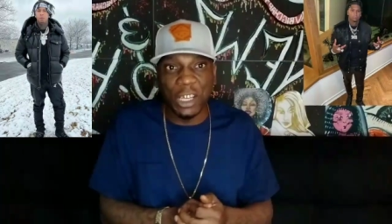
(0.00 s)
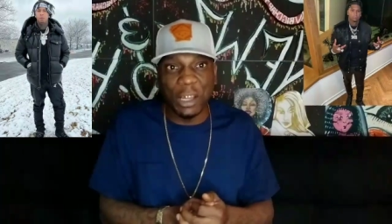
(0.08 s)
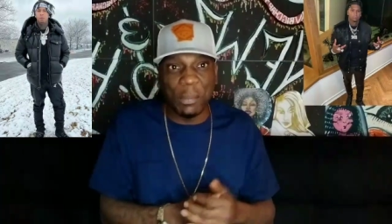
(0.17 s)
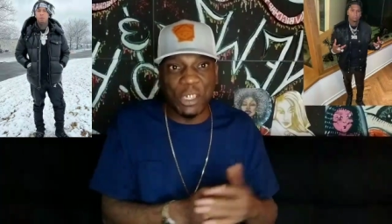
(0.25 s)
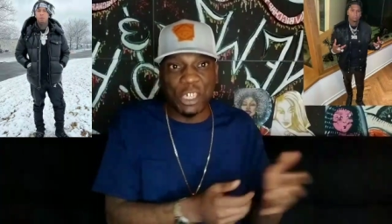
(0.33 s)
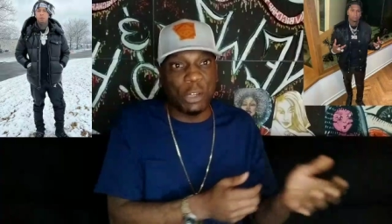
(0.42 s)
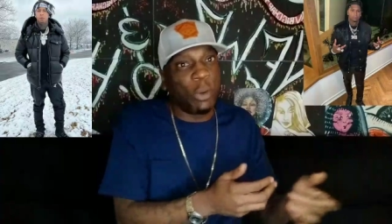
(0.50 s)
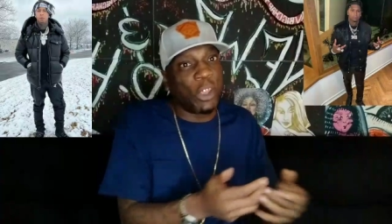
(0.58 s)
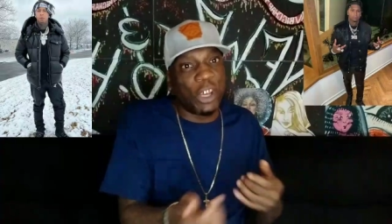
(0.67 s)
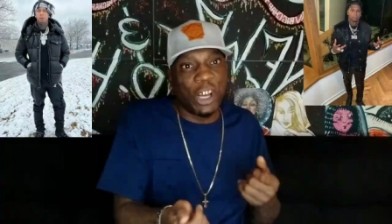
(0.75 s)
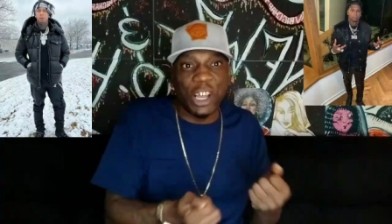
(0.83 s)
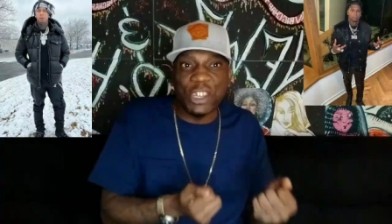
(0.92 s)
Let me see where
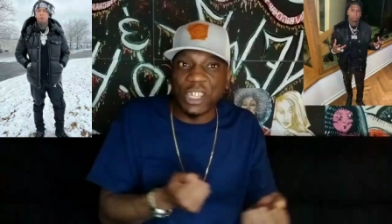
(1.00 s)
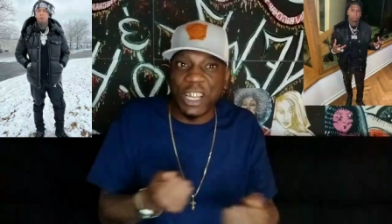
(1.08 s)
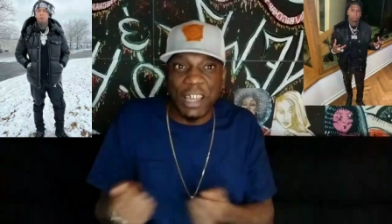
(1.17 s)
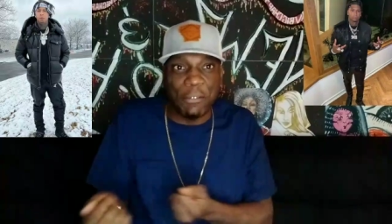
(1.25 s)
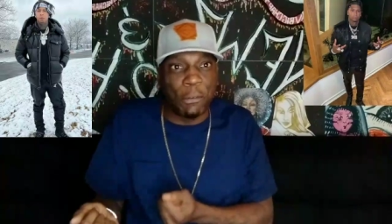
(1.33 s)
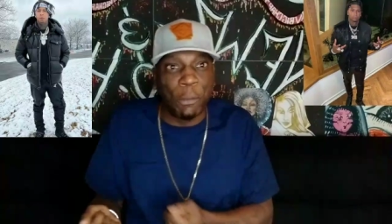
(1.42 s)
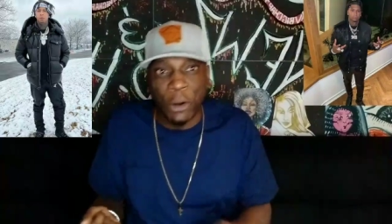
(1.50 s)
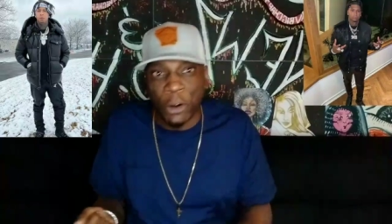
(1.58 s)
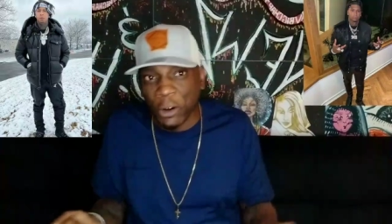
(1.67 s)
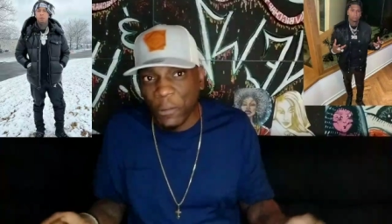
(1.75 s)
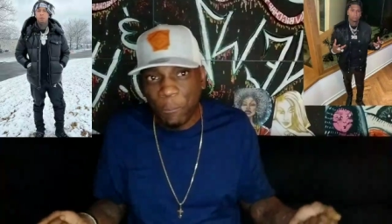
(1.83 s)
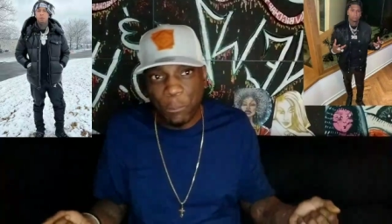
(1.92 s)
your hustle at from
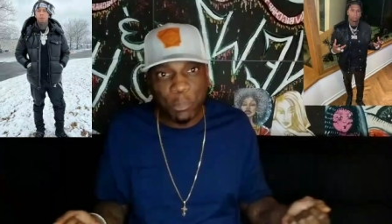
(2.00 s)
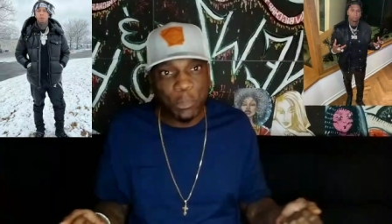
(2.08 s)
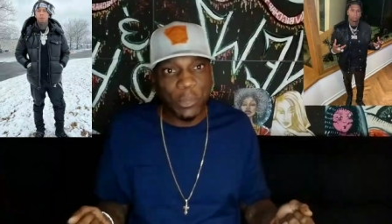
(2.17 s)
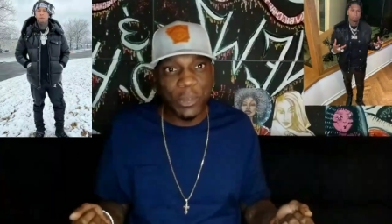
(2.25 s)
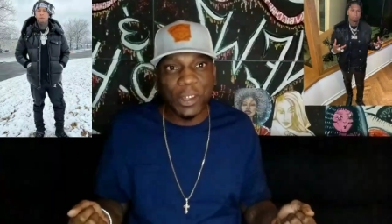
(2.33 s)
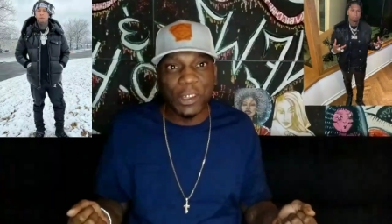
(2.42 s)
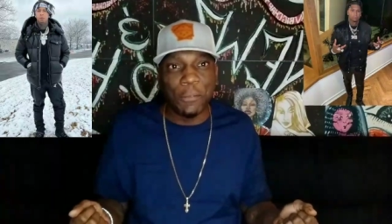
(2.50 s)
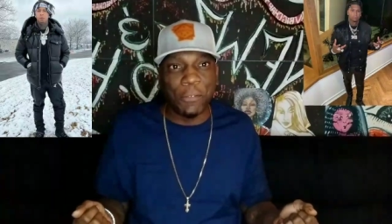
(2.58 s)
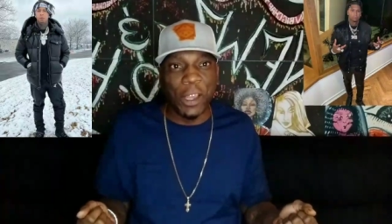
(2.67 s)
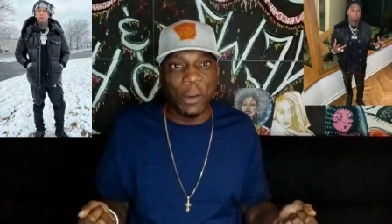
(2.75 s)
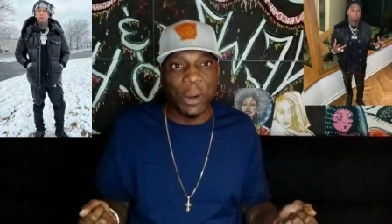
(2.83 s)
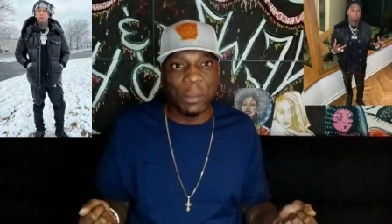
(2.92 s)
here. You
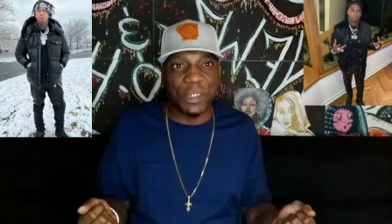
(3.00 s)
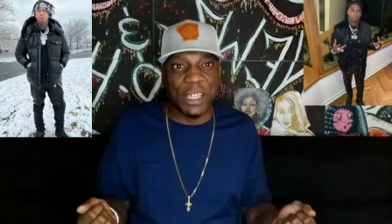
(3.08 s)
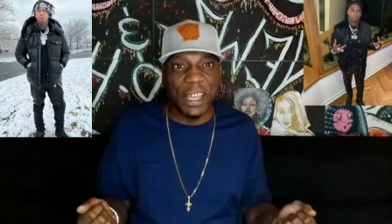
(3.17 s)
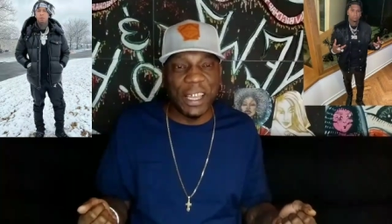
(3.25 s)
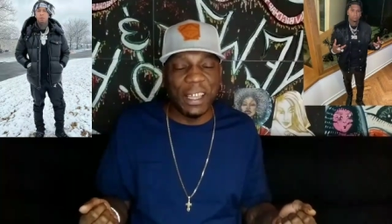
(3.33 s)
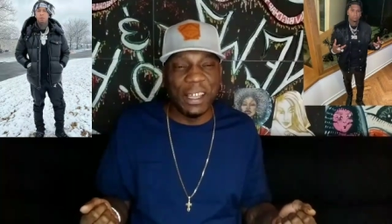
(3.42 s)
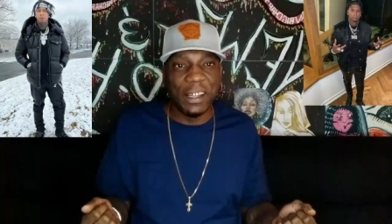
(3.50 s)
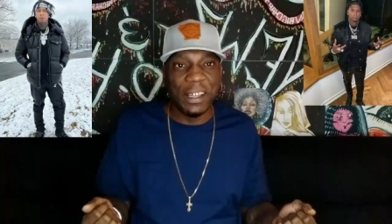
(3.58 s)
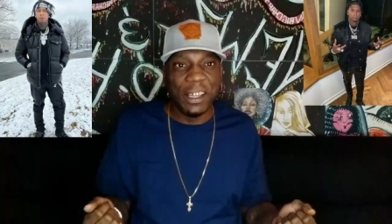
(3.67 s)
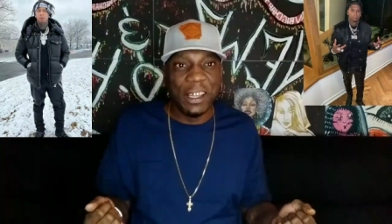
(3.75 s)
feel what I'm saying?